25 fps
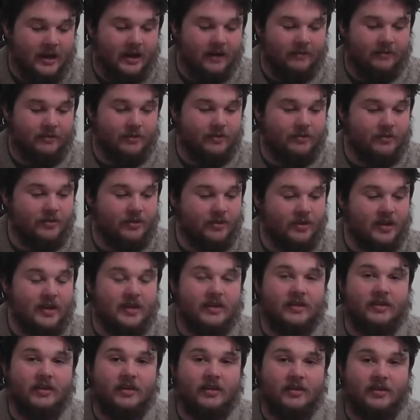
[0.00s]
If you've
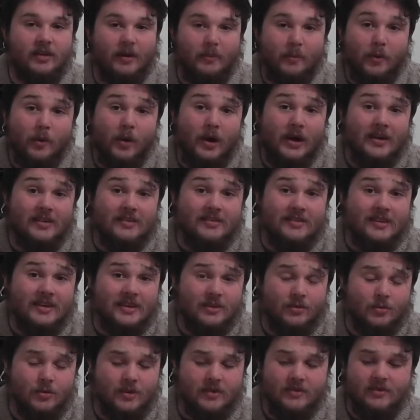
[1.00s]
seen
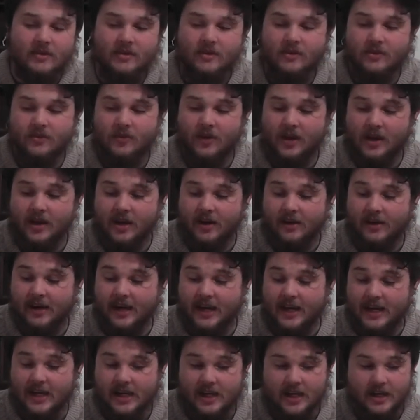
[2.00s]
WASD20's video,
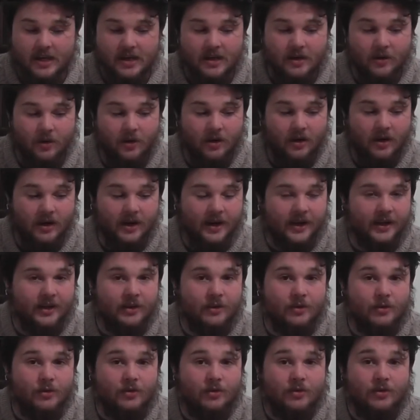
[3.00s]
he
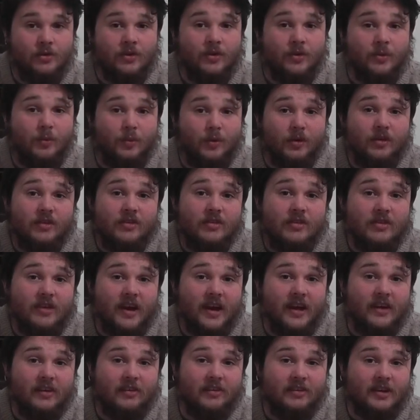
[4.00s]
used wood
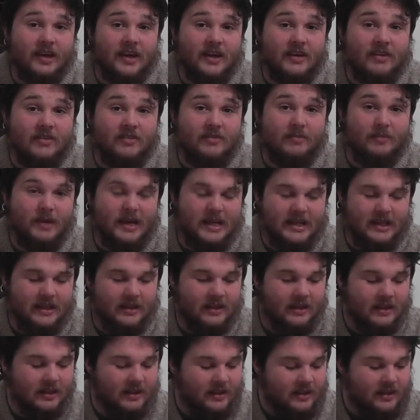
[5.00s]
stain on his, made it